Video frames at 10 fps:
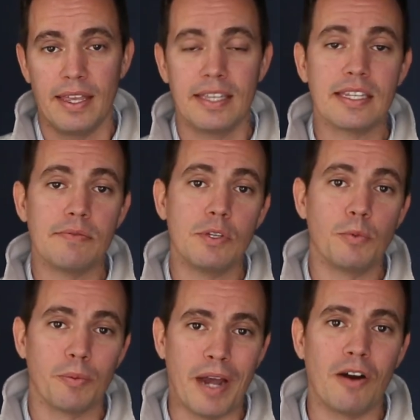This gives you
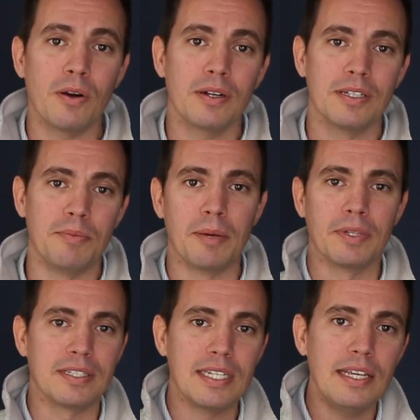more power to be
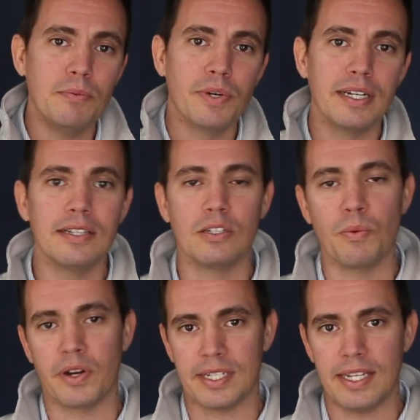able to see what it is
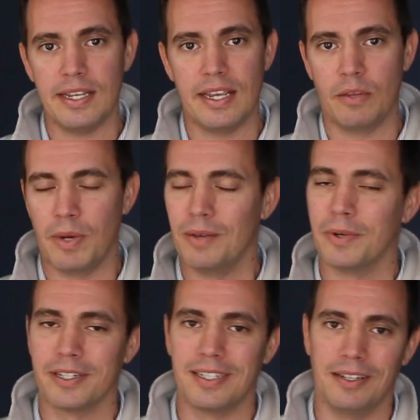you want to see in the way you
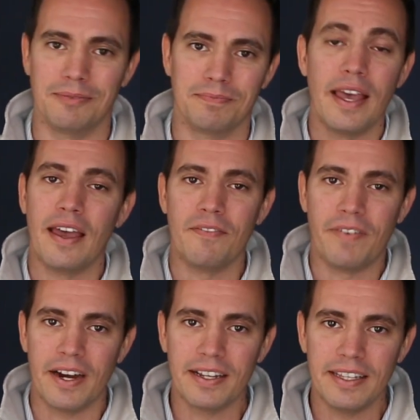want to see it. And
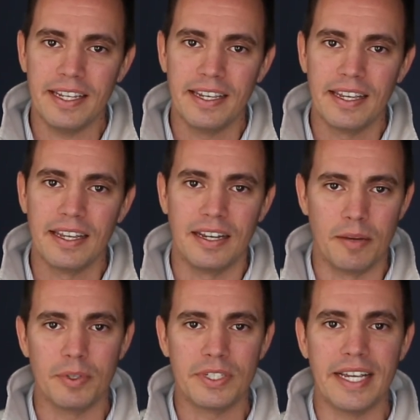finally,
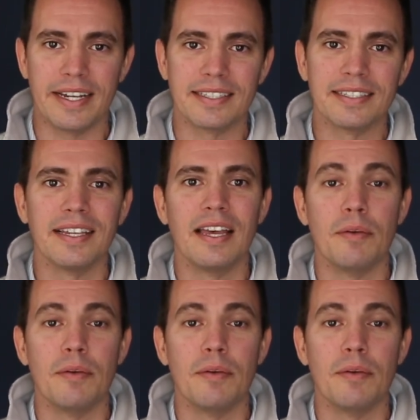number six,